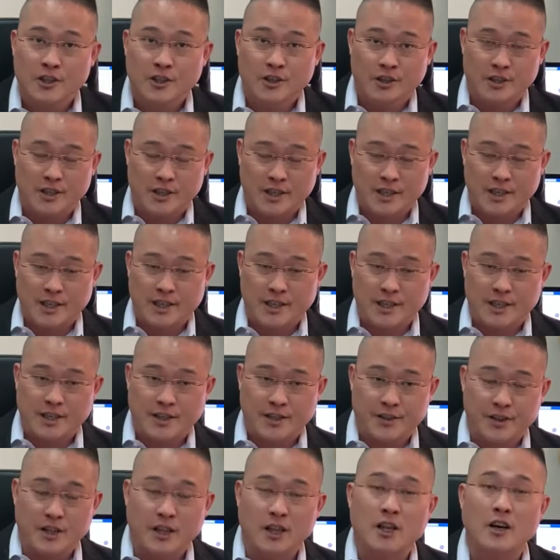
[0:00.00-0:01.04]

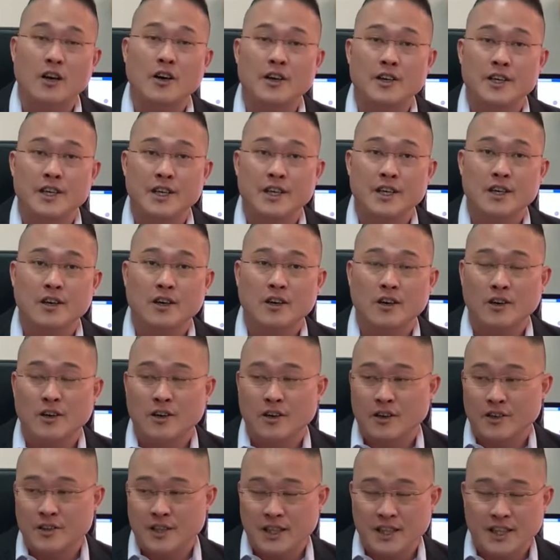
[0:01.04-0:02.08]
the lawyer
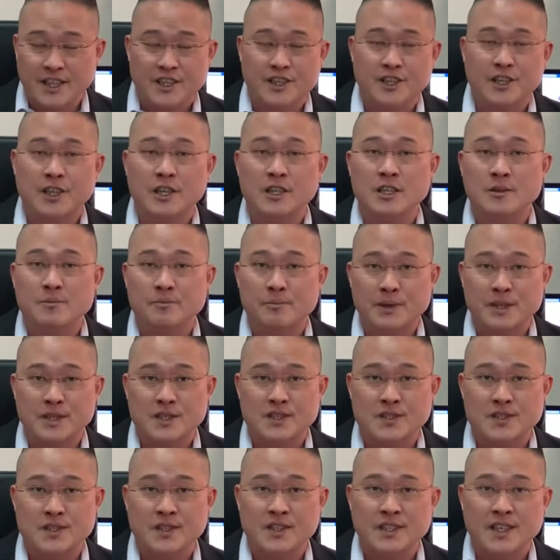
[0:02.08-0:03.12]
or the litigant in
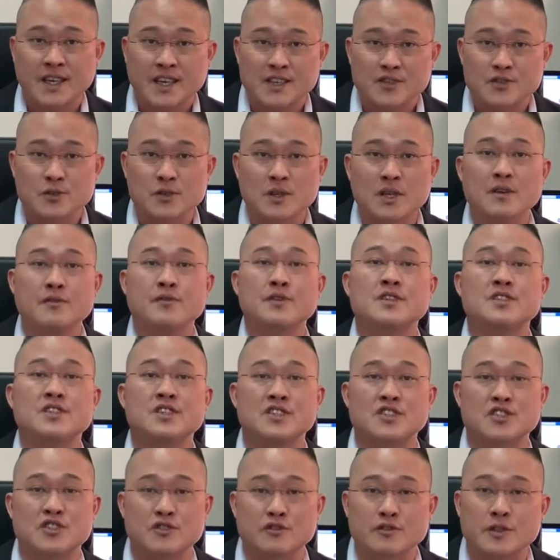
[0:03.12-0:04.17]
person has to give a
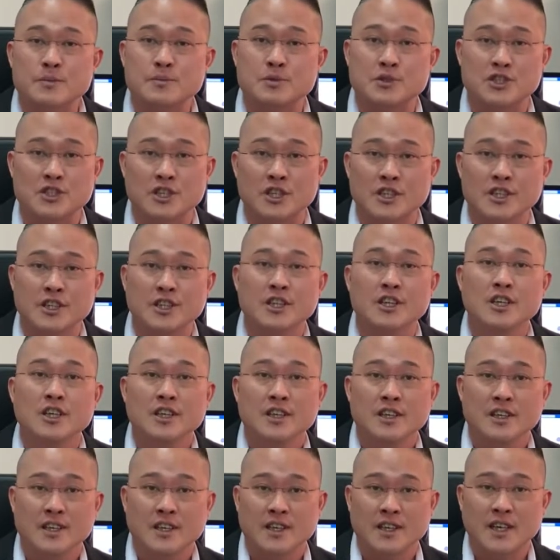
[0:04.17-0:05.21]
description
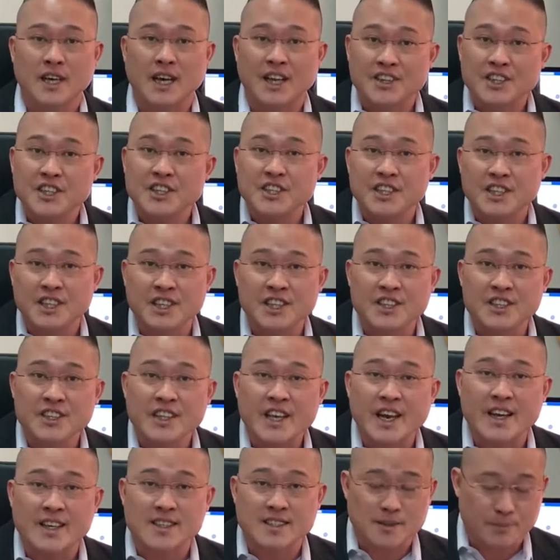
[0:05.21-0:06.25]
under the
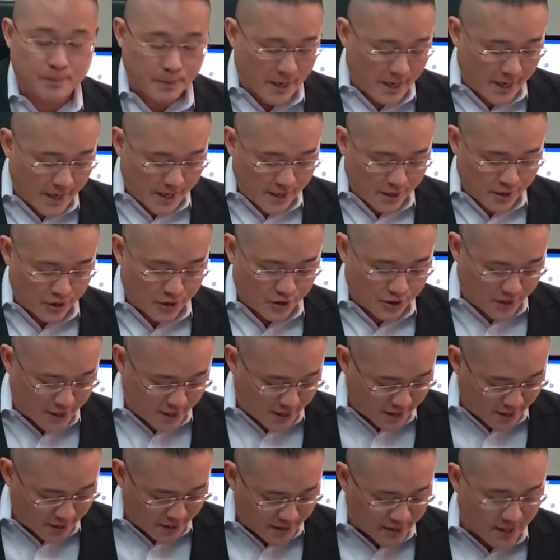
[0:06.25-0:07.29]
index page,
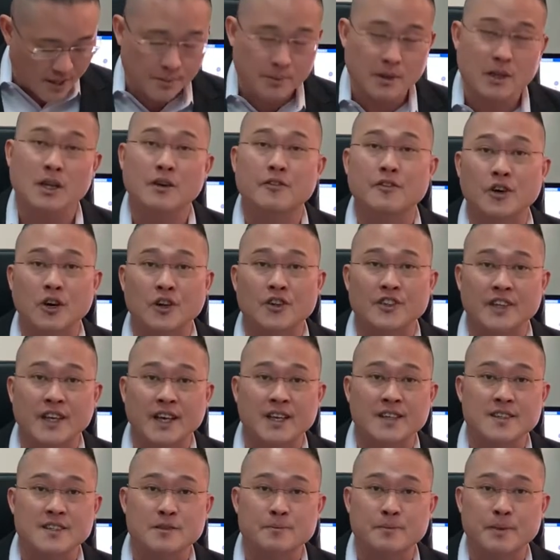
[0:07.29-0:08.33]
the table of
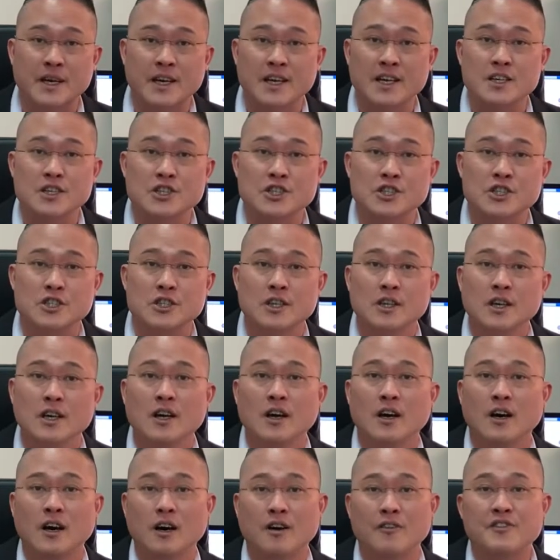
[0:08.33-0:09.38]
contents page,
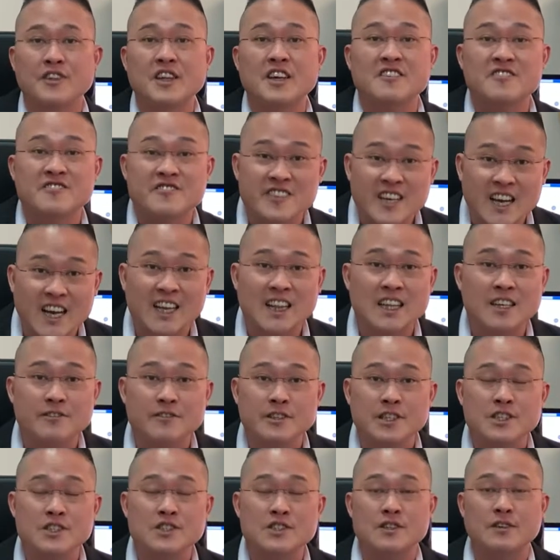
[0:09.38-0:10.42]
of the
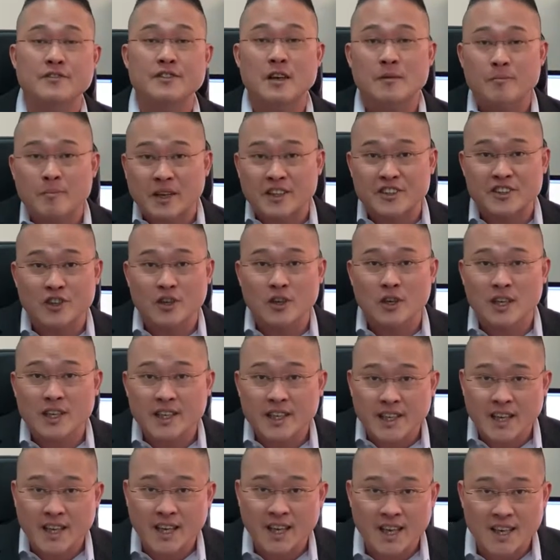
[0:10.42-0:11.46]
relevance of that particular
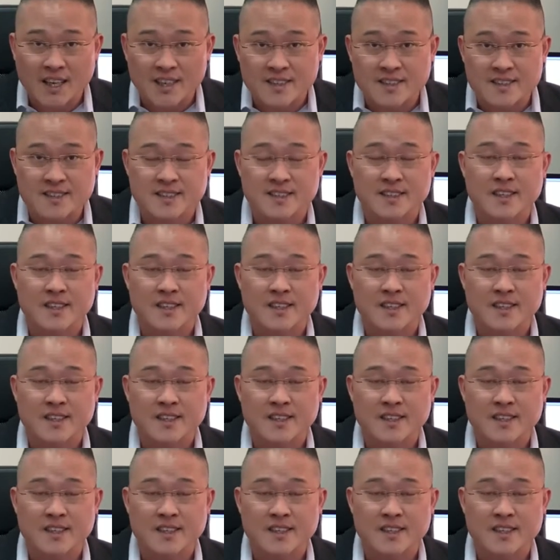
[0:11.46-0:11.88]
case,